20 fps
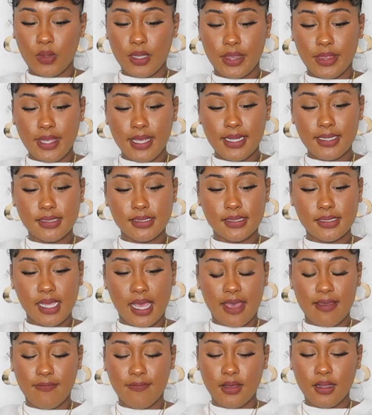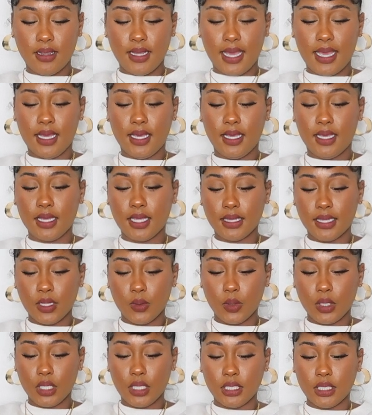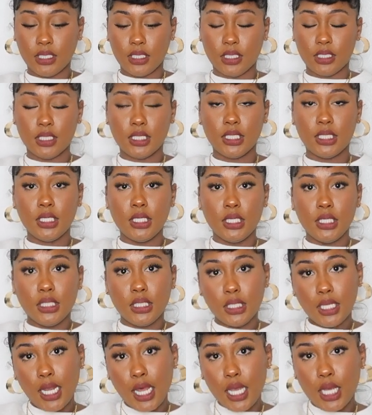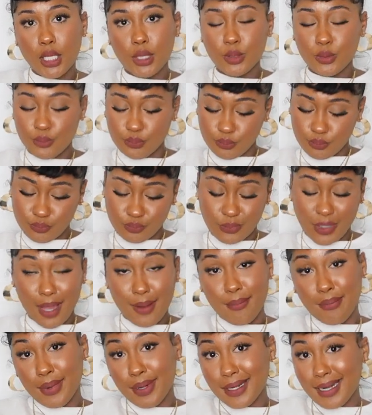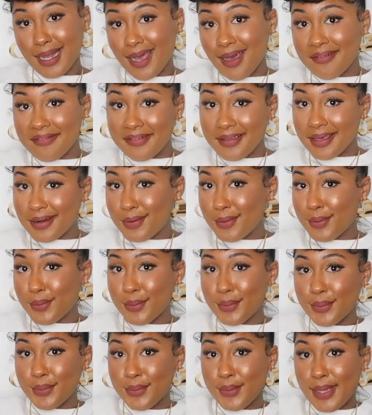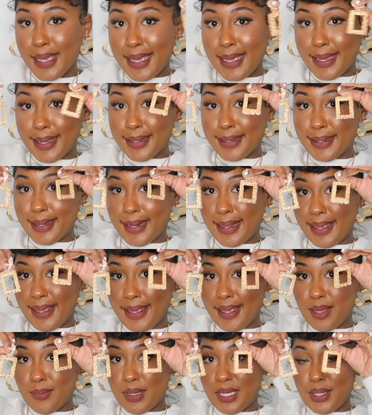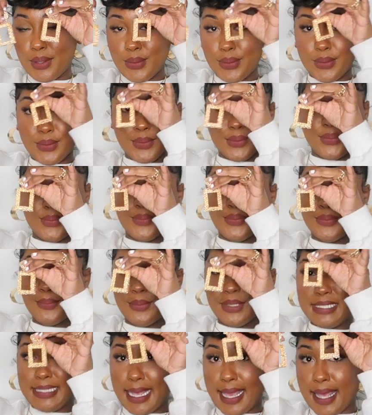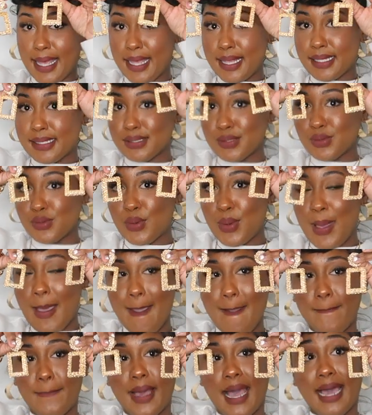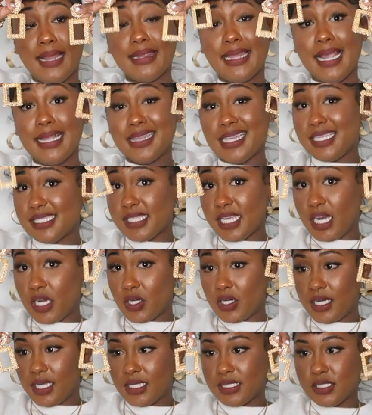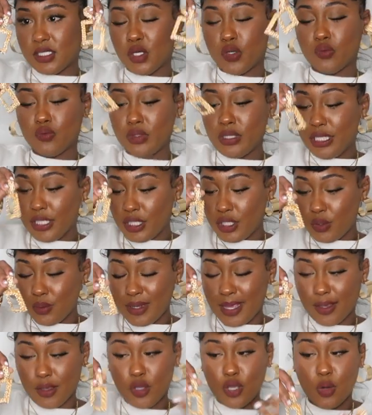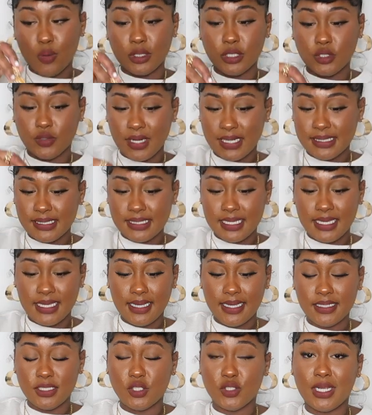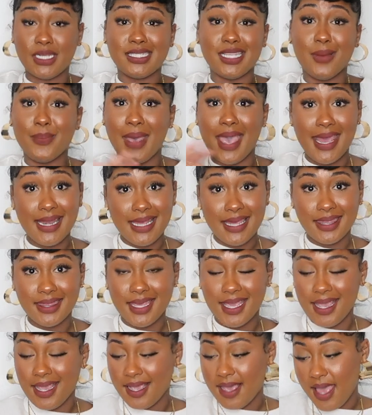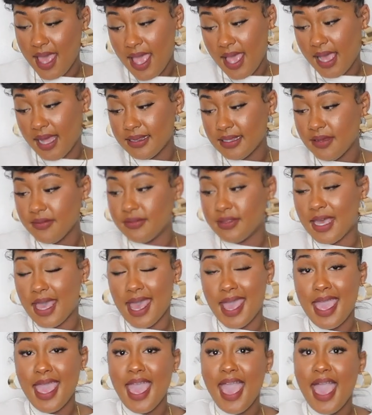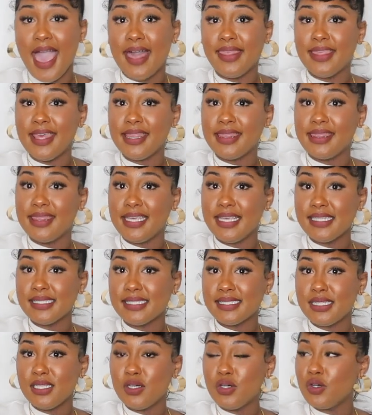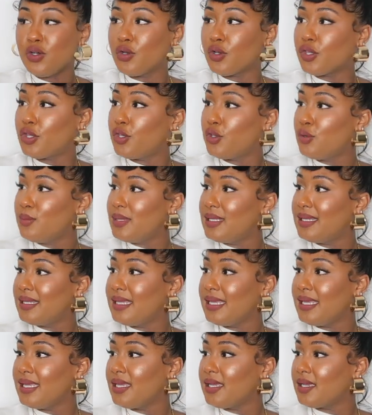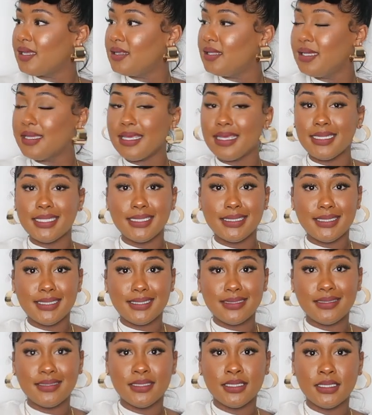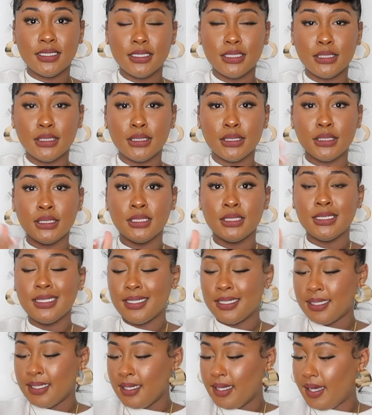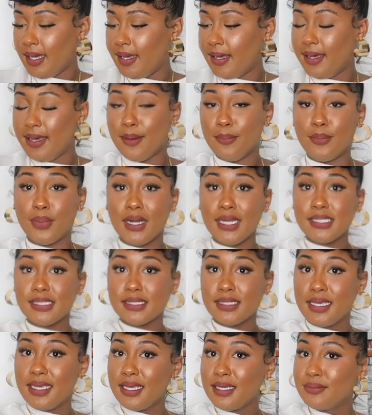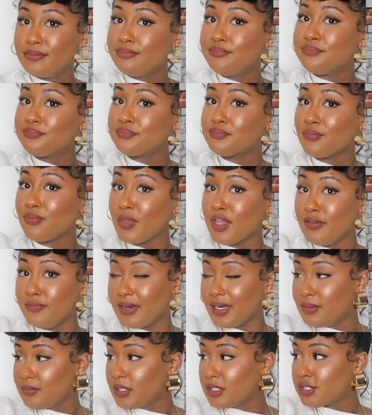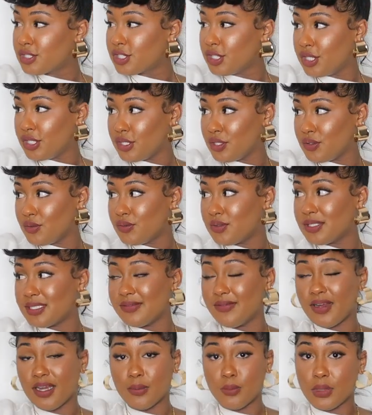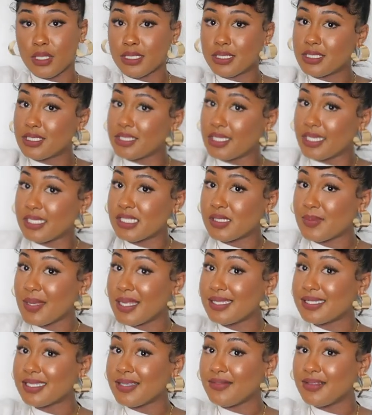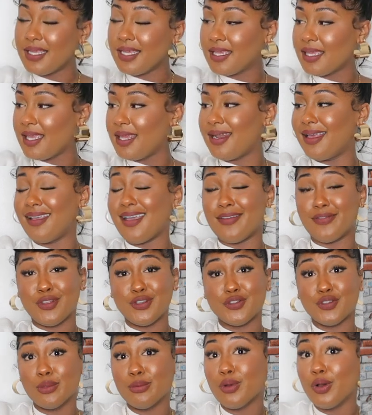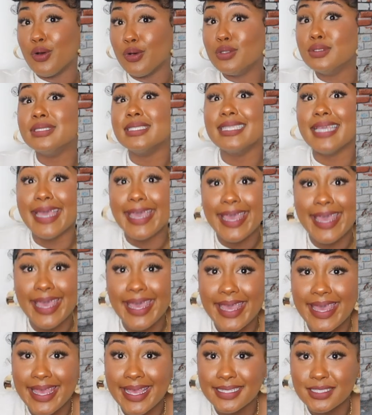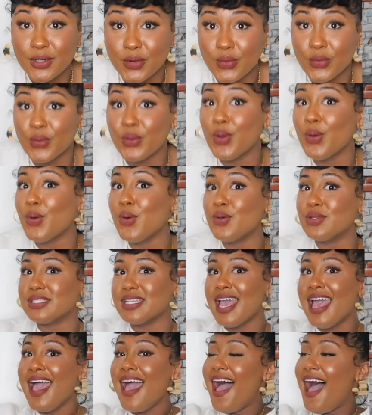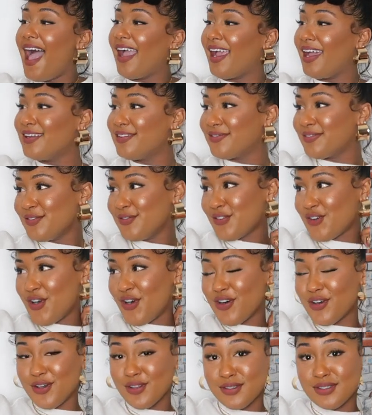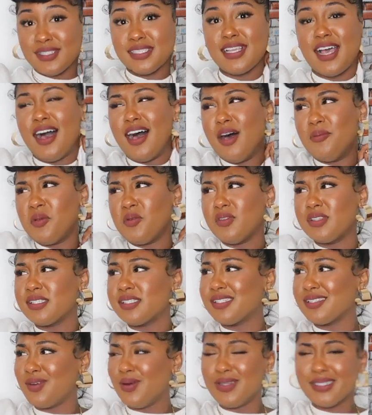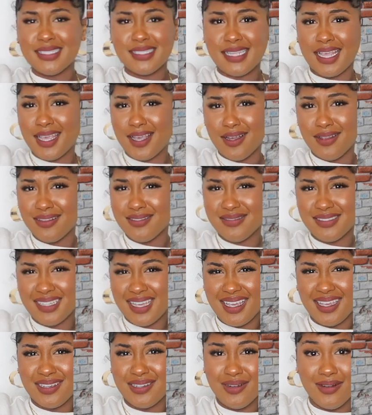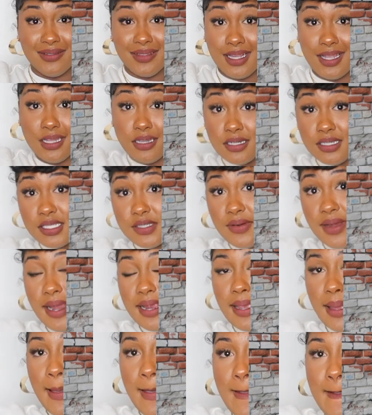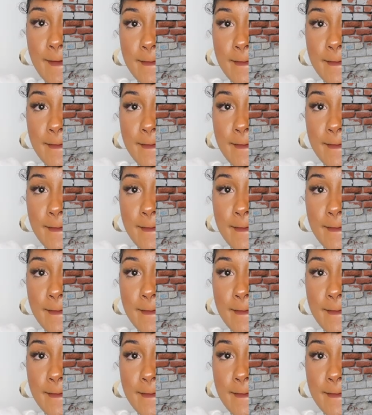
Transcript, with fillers: with it. I felt like they were gonna, you know, bring the outfit a little a glam, a little bedazzle. But I like these earrings. They're really cute. They could go with dresses, dress up anything. I love that. And then this little Cuban link looking um, bracelet very much cute very much expensive looking I got this from Kohl's yes girl Kohl's I got it from Kohl's um it was on sale it was like on the clearance rack